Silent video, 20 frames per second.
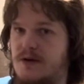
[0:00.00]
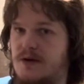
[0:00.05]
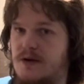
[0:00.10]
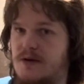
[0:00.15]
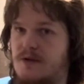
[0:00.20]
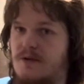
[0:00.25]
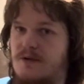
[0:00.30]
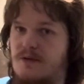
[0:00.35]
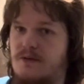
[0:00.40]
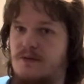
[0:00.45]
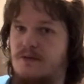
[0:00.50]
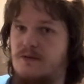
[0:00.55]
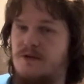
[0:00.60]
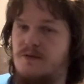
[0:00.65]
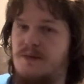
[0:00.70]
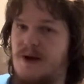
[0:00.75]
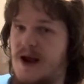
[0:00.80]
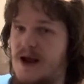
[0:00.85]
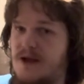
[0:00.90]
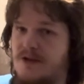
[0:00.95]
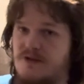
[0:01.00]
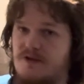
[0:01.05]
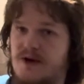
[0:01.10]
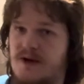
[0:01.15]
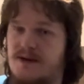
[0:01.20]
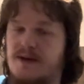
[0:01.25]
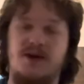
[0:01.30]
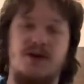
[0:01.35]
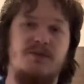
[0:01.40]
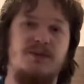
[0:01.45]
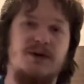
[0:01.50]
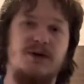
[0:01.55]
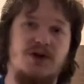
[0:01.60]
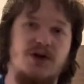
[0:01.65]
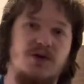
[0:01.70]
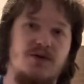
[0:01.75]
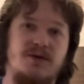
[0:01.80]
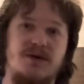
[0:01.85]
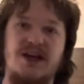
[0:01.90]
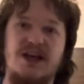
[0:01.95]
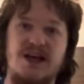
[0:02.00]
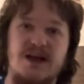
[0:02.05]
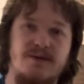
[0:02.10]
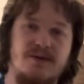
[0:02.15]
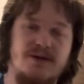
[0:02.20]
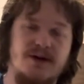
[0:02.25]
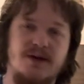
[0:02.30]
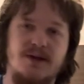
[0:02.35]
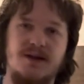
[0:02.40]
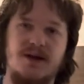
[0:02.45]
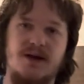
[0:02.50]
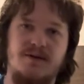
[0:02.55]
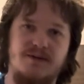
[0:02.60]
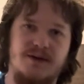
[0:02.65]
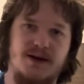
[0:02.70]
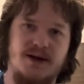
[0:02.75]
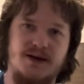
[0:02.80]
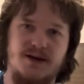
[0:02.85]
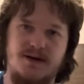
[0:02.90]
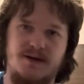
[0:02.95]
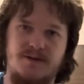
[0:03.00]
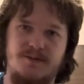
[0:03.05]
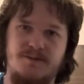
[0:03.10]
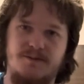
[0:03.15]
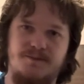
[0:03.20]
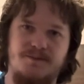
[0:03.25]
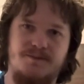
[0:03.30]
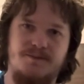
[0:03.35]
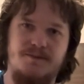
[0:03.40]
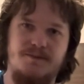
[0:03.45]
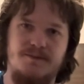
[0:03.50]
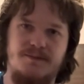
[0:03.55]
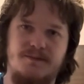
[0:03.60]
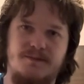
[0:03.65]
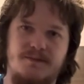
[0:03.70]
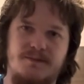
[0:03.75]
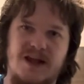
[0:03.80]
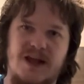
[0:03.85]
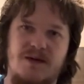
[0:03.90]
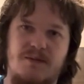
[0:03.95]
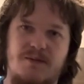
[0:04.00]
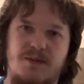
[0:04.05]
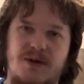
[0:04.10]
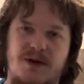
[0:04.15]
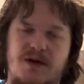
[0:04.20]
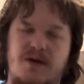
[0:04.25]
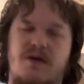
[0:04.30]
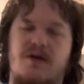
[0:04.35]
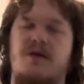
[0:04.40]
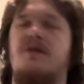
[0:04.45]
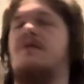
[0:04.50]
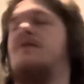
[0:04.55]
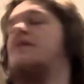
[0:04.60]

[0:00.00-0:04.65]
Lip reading: So path tracing can be used even in stuff like NPR,